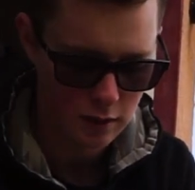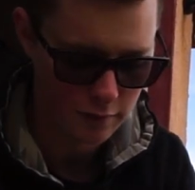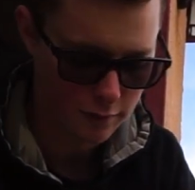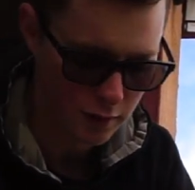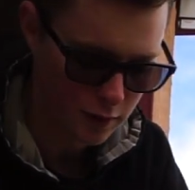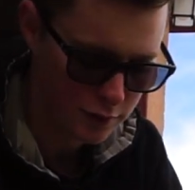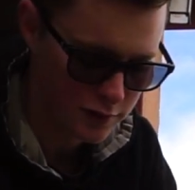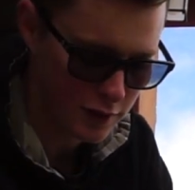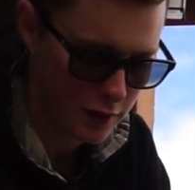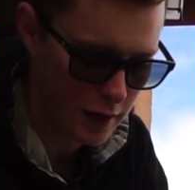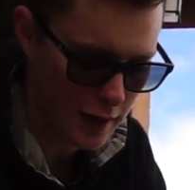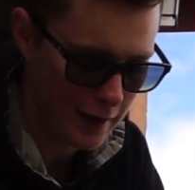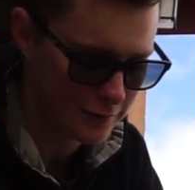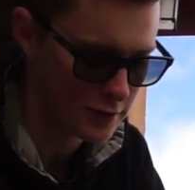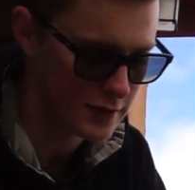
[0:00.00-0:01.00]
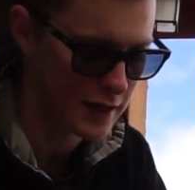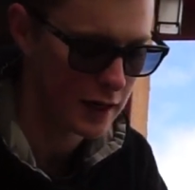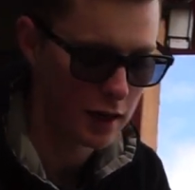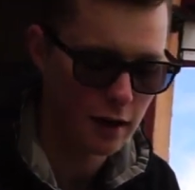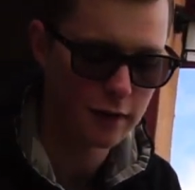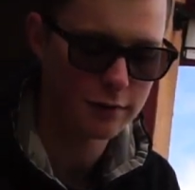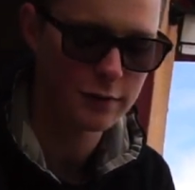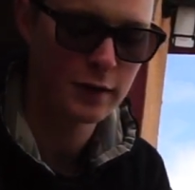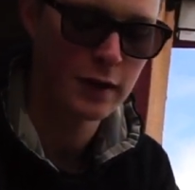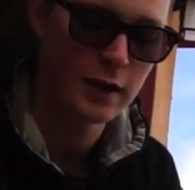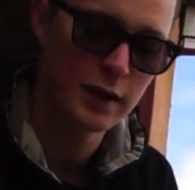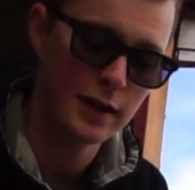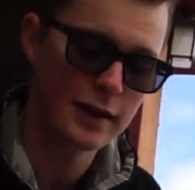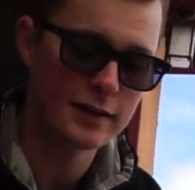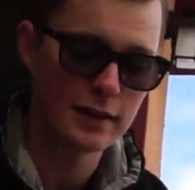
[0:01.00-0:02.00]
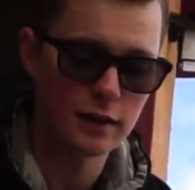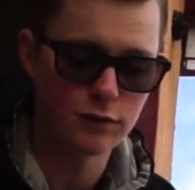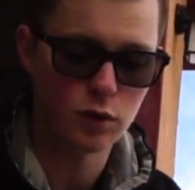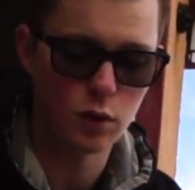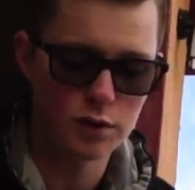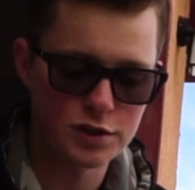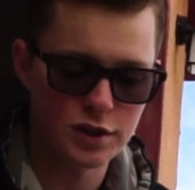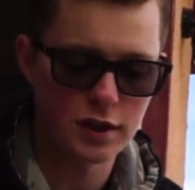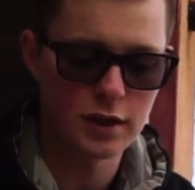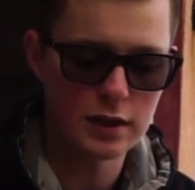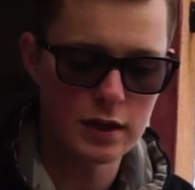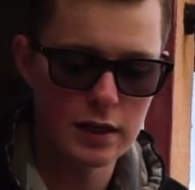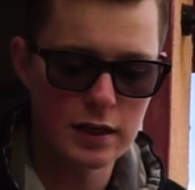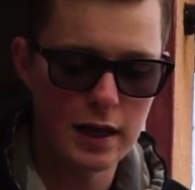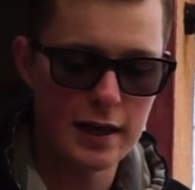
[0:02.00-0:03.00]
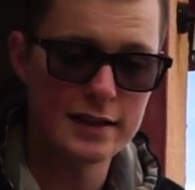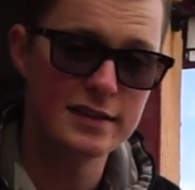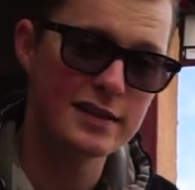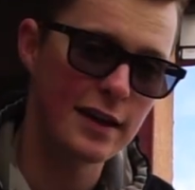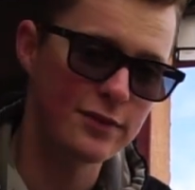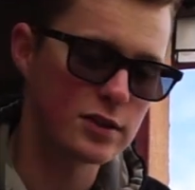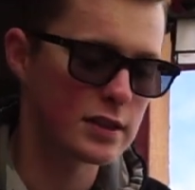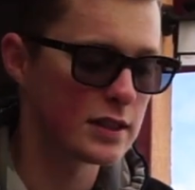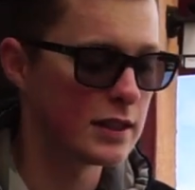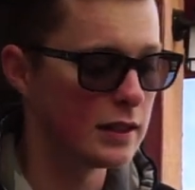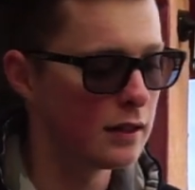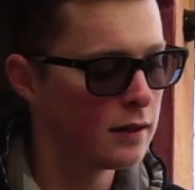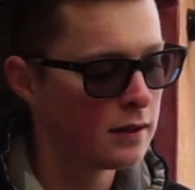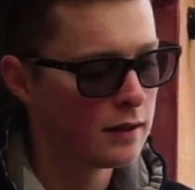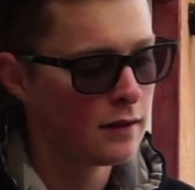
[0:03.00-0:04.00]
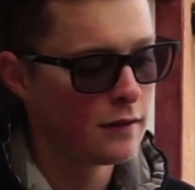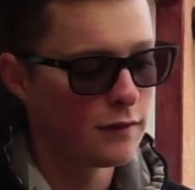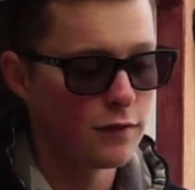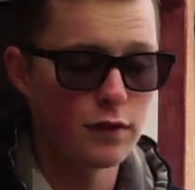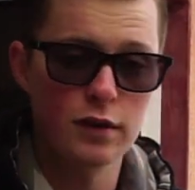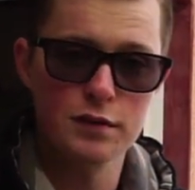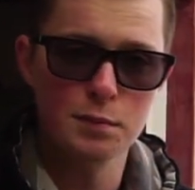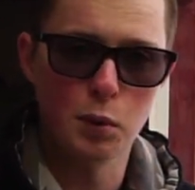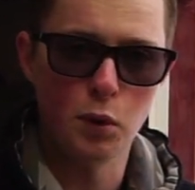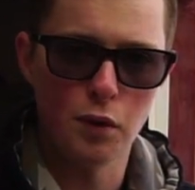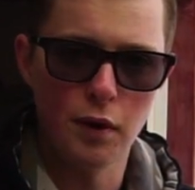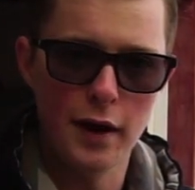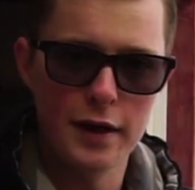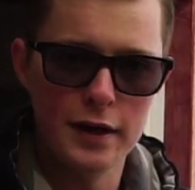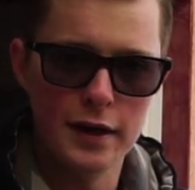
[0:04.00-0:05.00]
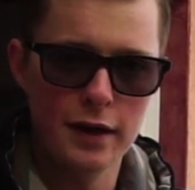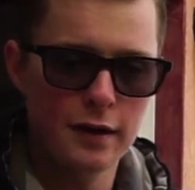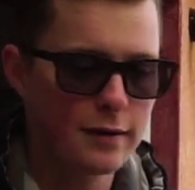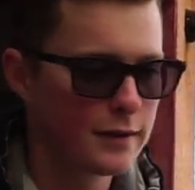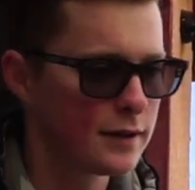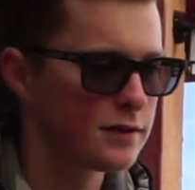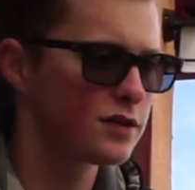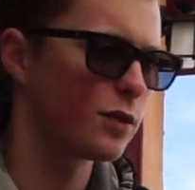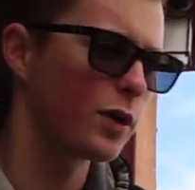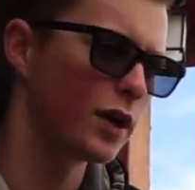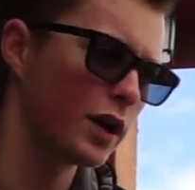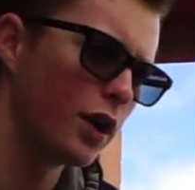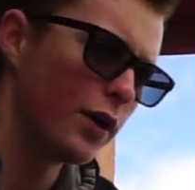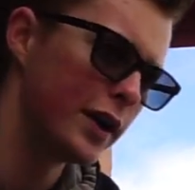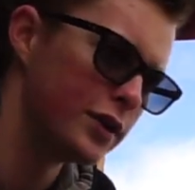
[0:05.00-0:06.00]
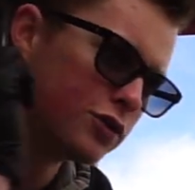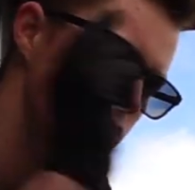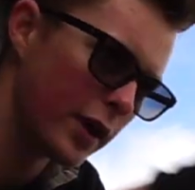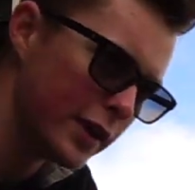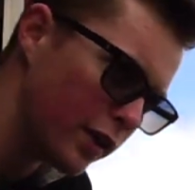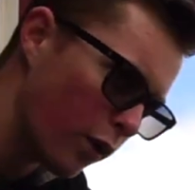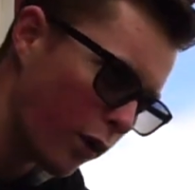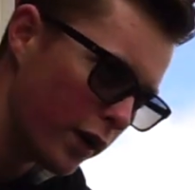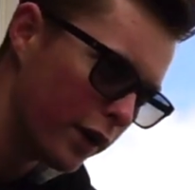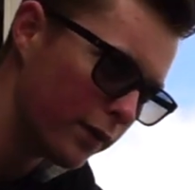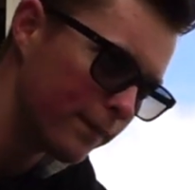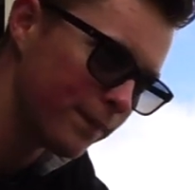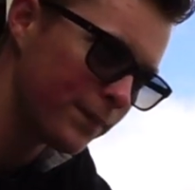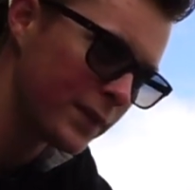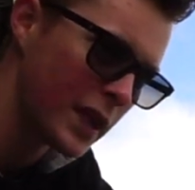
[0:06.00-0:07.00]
of those that you're going to have to take off. And then of course you're going to need a 17 for this bolt right here. So we're going to go ahead and drain the oil,